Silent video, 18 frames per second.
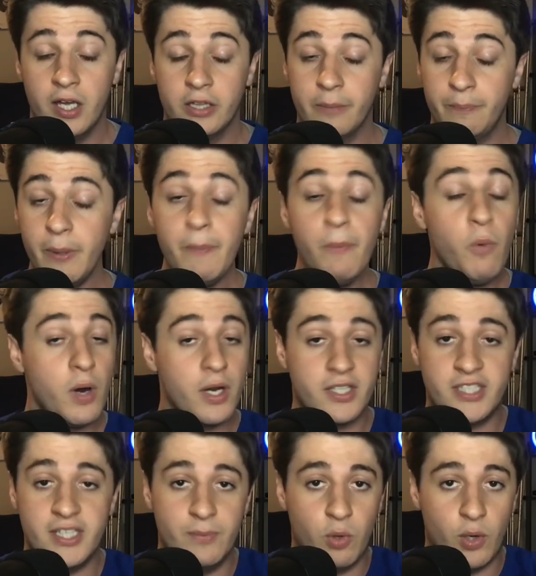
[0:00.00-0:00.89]
The people
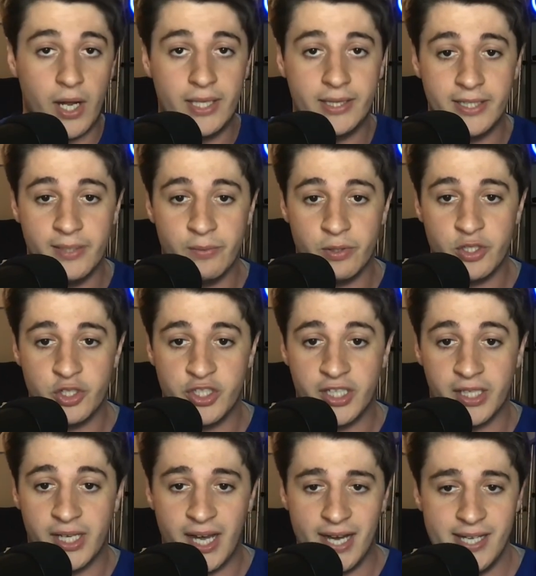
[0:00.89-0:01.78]
want to see more Anthony
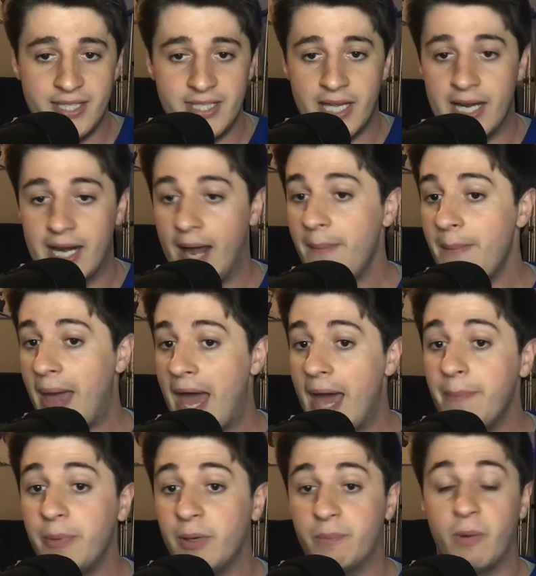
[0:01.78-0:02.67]
Richardson content, and I'm
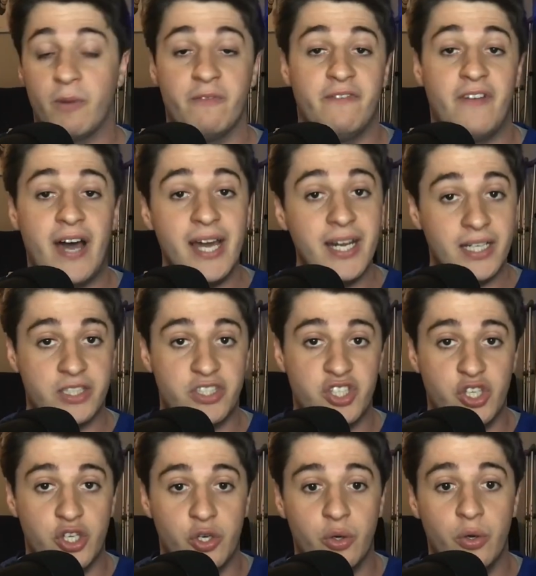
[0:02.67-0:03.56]
happy to provide it
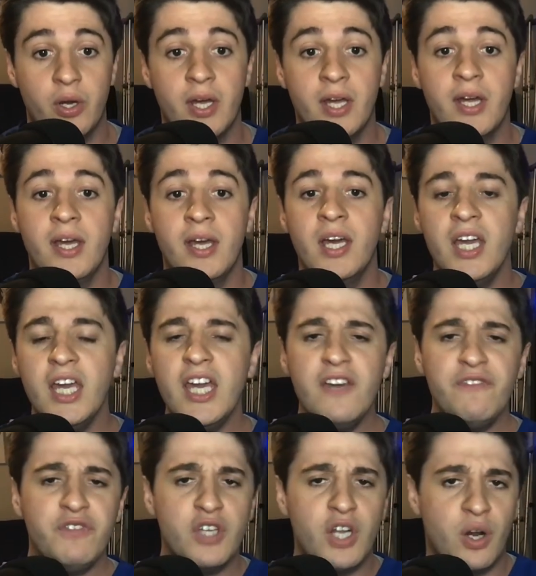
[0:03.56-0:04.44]
to you
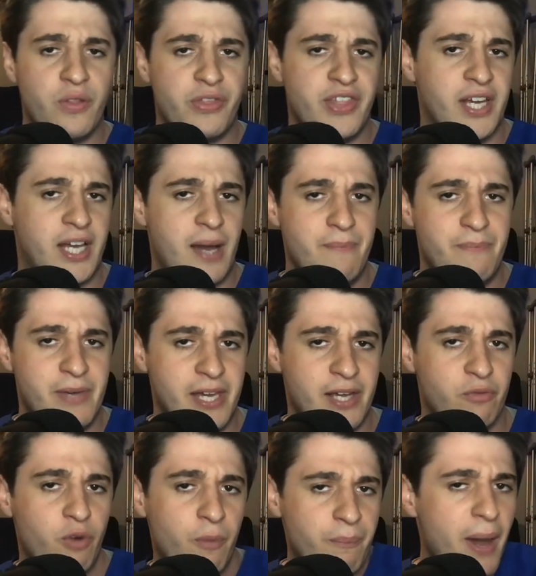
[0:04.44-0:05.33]
if you don't think I'm
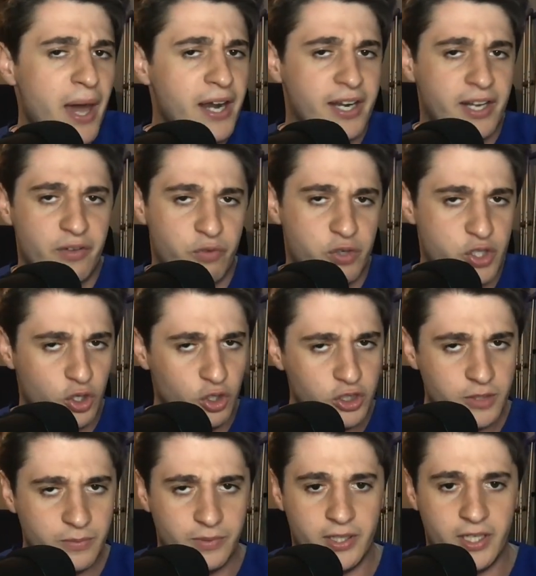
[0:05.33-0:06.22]
being repetitive, which
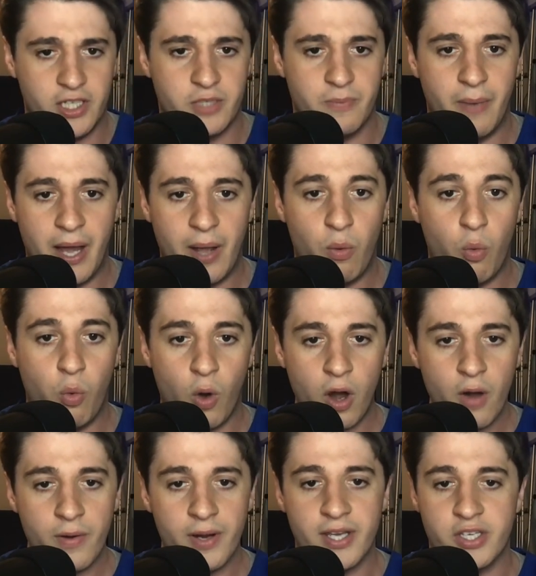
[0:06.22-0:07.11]
ultimately is my
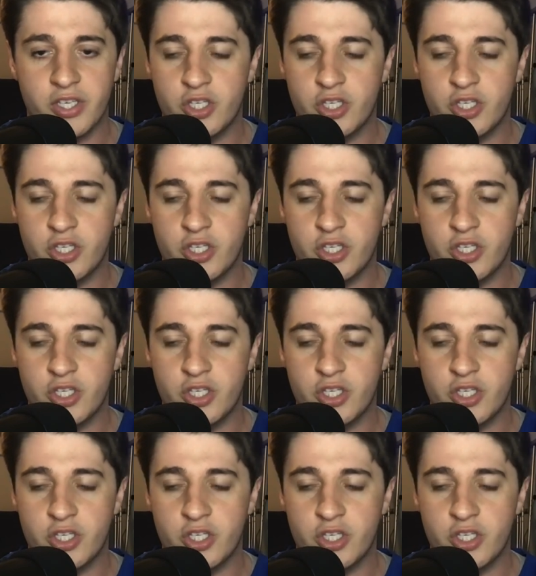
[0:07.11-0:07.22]
worry.